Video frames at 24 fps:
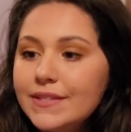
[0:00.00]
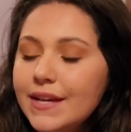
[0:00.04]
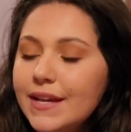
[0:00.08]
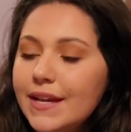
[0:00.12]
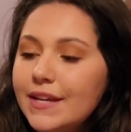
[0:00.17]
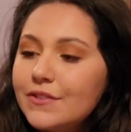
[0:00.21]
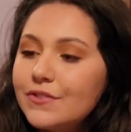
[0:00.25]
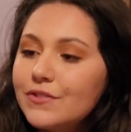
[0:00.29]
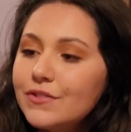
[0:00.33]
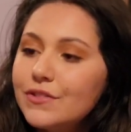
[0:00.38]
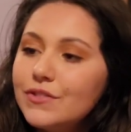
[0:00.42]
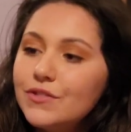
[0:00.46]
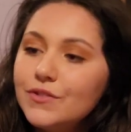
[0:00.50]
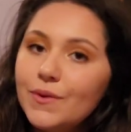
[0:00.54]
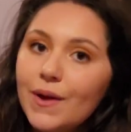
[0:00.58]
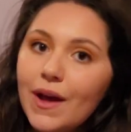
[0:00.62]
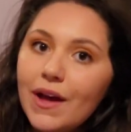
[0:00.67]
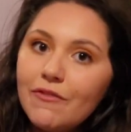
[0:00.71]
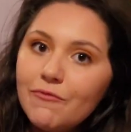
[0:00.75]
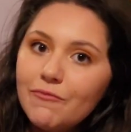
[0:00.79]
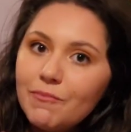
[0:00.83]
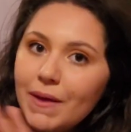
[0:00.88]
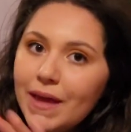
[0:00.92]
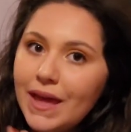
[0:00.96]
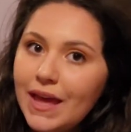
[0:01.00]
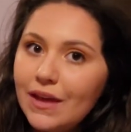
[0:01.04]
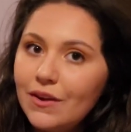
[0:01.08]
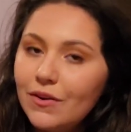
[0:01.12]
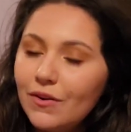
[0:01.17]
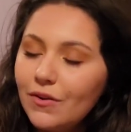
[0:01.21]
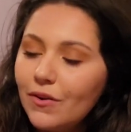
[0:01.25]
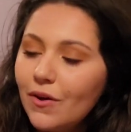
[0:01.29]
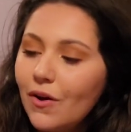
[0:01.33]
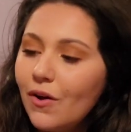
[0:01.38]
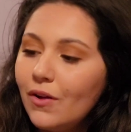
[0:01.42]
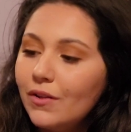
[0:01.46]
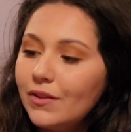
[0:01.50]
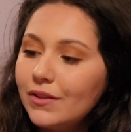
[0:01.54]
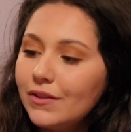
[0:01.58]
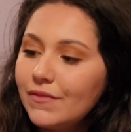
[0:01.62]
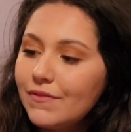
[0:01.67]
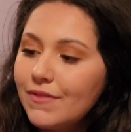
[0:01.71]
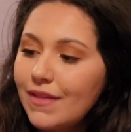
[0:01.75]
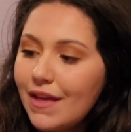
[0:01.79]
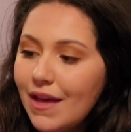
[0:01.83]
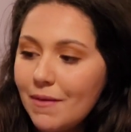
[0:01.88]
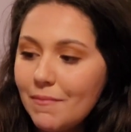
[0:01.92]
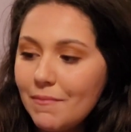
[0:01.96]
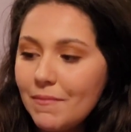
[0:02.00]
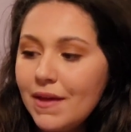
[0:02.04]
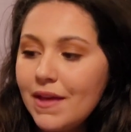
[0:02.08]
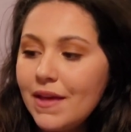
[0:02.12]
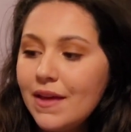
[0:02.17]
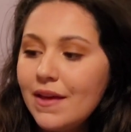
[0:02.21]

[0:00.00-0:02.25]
I actually do have pan on all of them,